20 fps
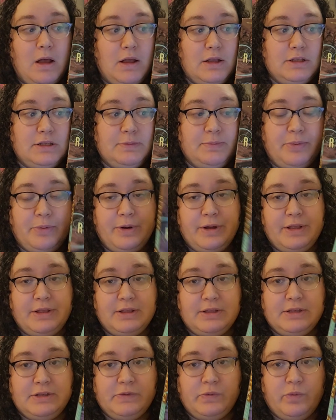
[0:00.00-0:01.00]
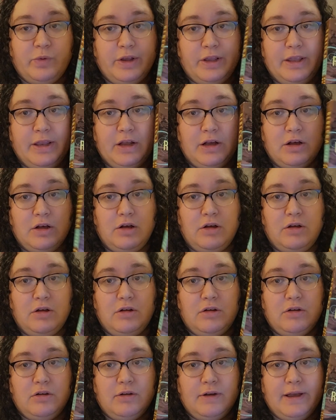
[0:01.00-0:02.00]
sprints with
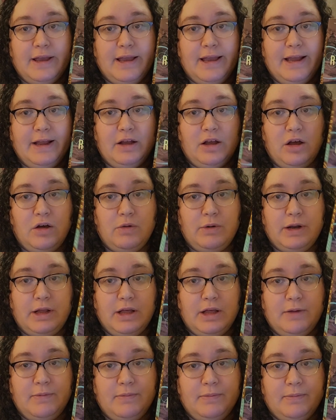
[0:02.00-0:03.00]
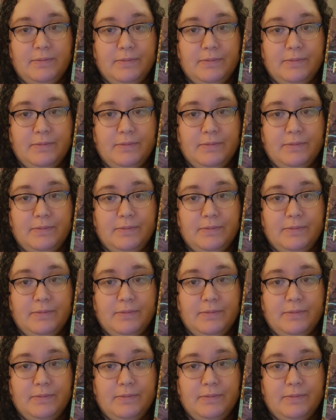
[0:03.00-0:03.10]
Nicole and Koda,